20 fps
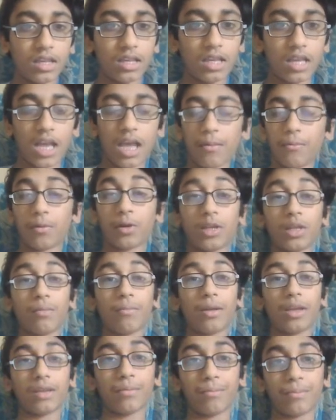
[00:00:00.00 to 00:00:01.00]
And we're going to
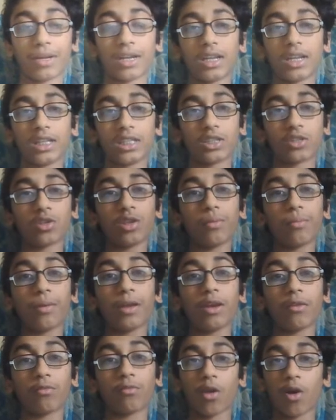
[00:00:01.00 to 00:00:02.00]
make, it's going to
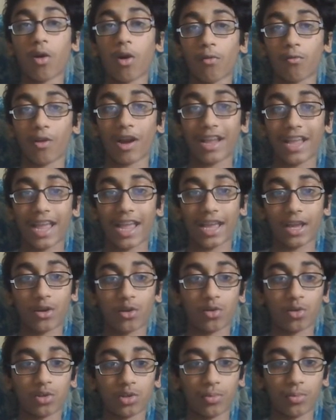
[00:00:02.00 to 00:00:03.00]
be a right
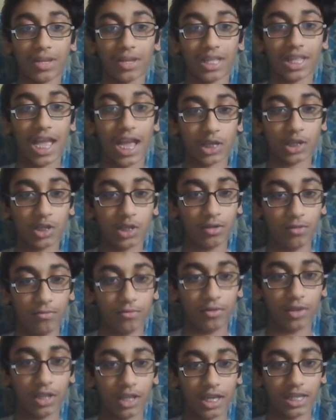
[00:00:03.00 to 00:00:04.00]
angle, so we can actually
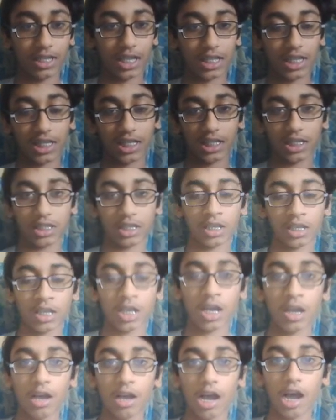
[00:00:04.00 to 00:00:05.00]
realize that this is
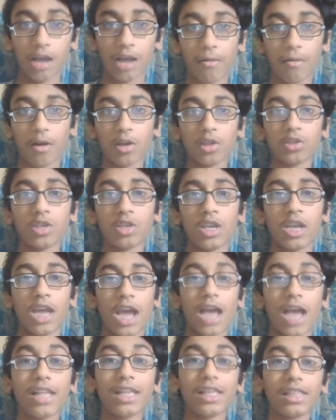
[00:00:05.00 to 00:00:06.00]
hypotenuse.
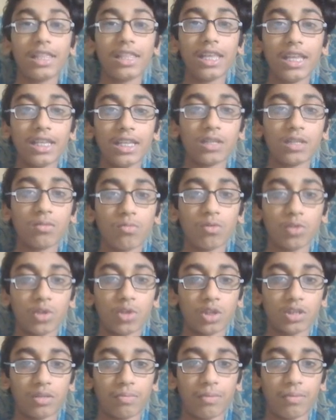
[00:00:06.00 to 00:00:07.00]
And then this will
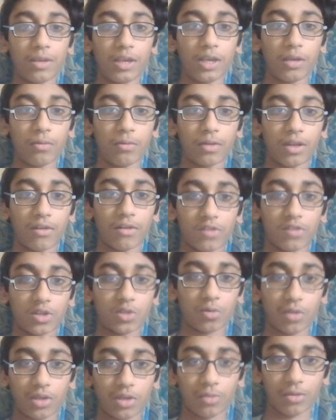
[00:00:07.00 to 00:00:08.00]
just be, whatever,
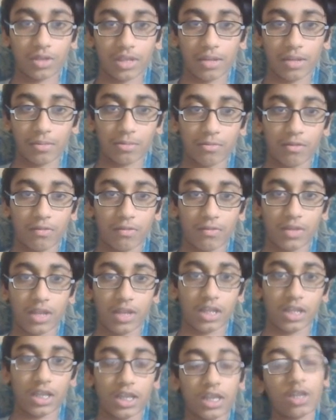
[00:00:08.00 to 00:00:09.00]
21 times
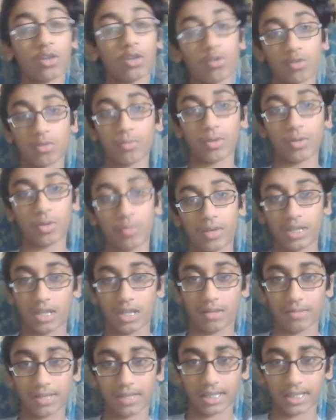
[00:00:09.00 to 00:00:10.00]
15. It could also be 20
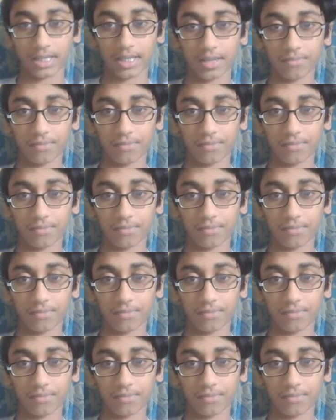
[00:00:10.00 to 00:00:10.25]
times 16.